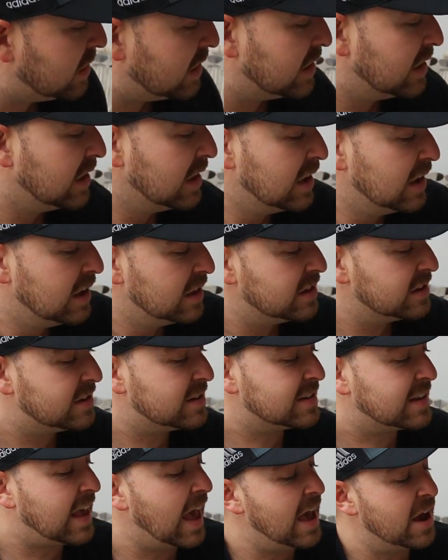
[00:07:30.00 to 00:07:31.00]
the
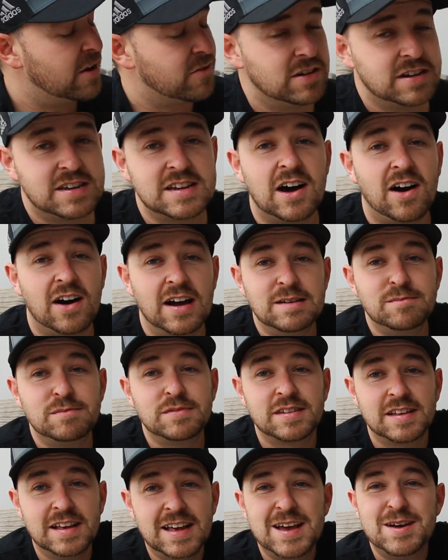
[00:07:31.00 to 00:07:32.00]
scary
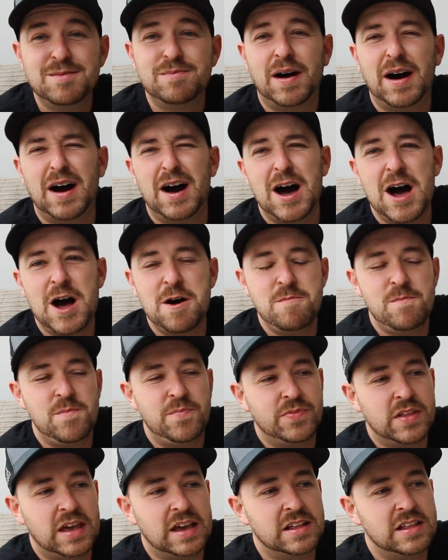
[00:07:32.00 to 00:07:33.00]
times. But
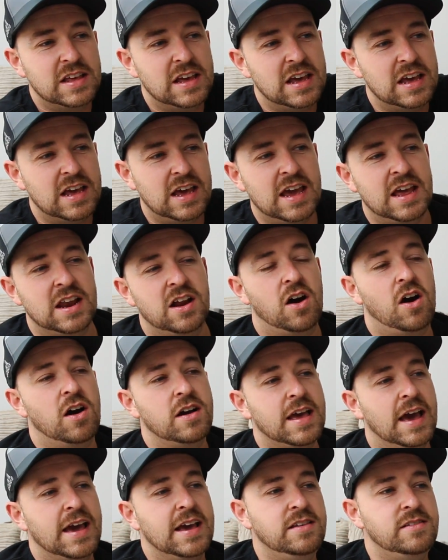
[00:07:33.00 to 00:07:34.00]
in our
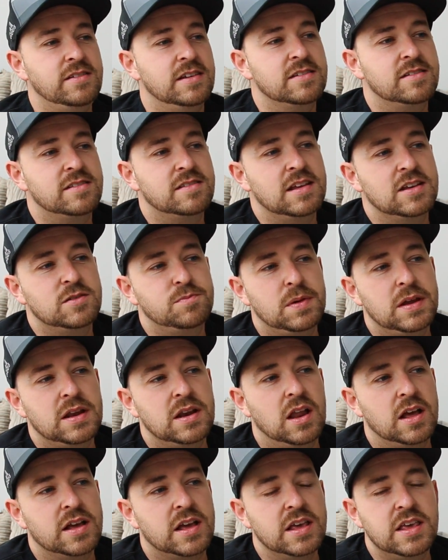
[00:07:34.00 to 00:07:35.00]
case, it's
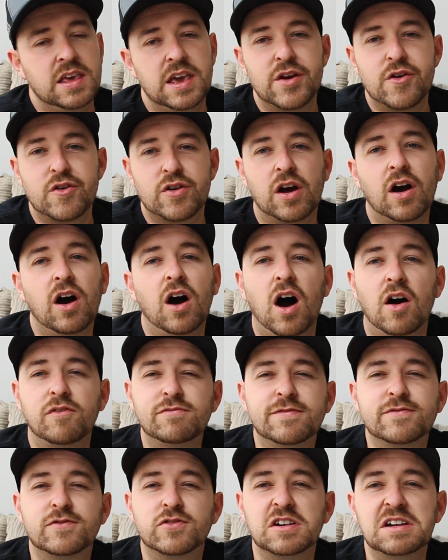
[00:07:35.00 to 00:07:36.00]
been like a year and a half
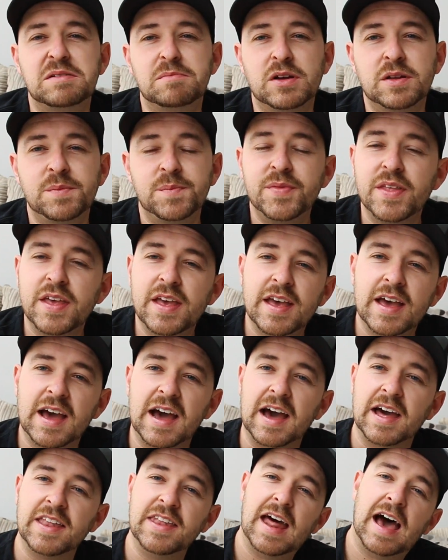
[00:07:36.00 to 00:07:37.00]
of treatment,
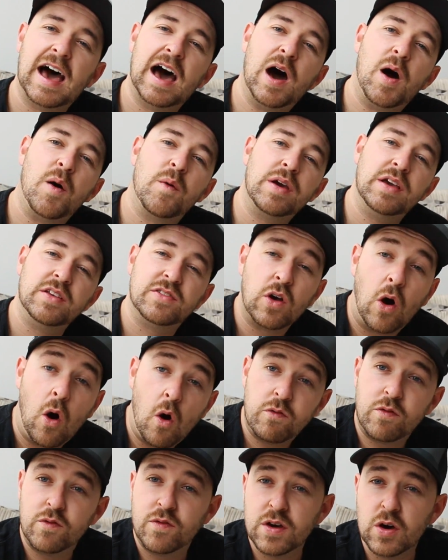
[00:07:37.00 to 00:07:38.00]
and now he's
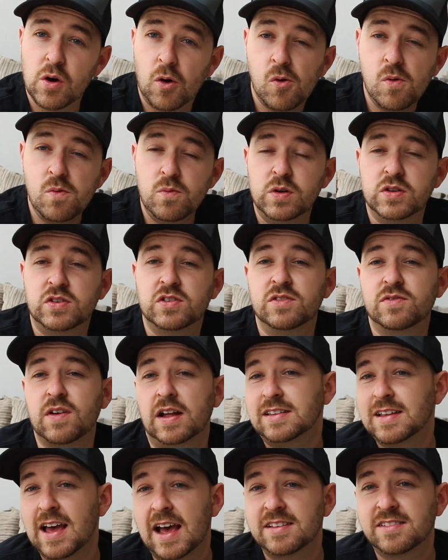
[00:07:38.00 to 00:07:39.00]
off of it all, which is
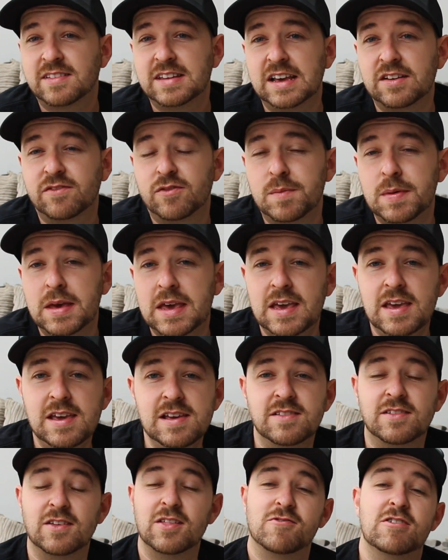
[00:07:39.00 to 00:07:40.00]
fantastic for
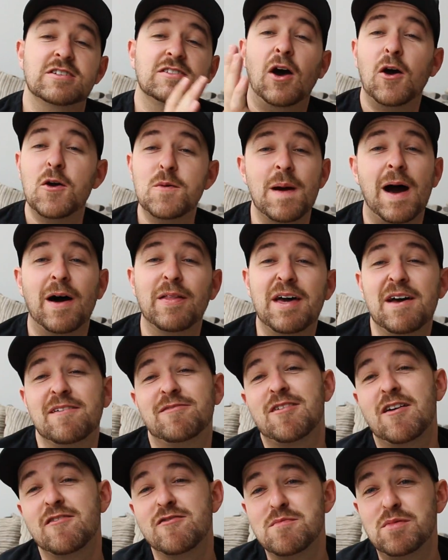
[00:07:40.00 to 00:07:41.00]
me. So there is hope out there
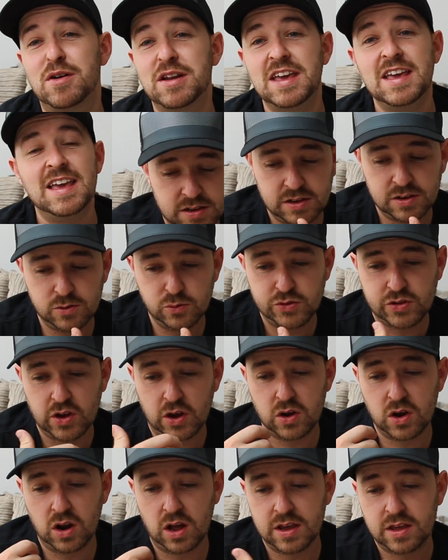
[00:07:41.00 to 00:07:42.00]
for everybody.
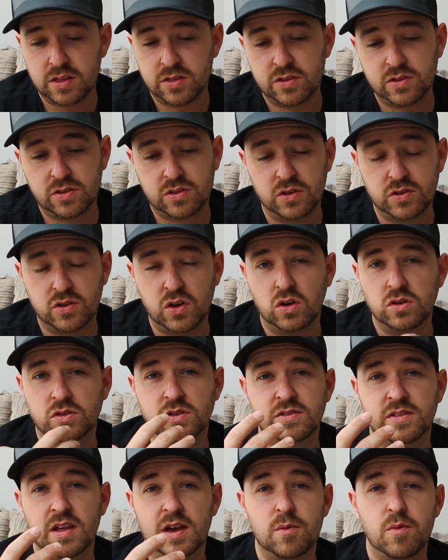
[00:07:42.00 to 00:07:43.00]
Also, like, the
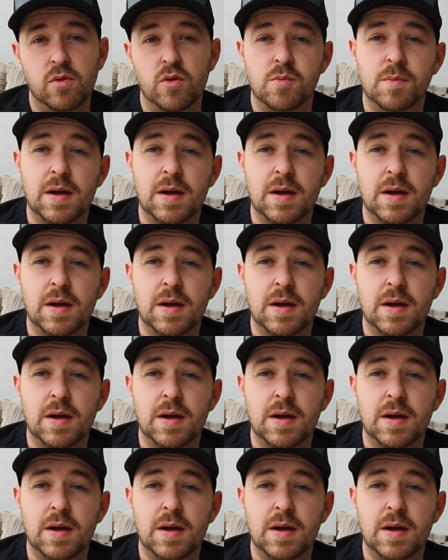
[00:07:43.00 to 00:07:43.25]
doctors there were